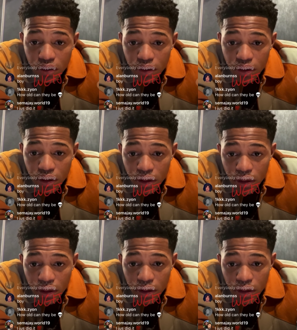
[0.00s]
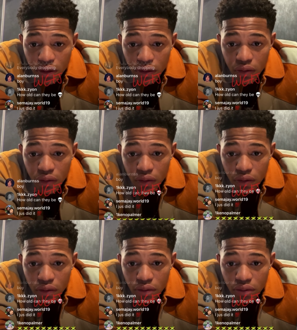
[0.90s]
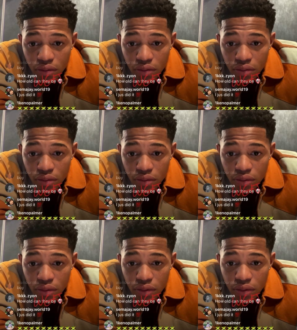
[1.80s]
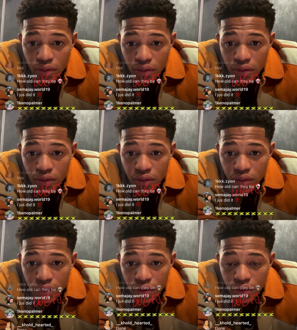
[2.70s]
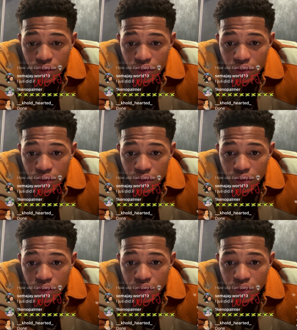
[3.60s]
[no speech]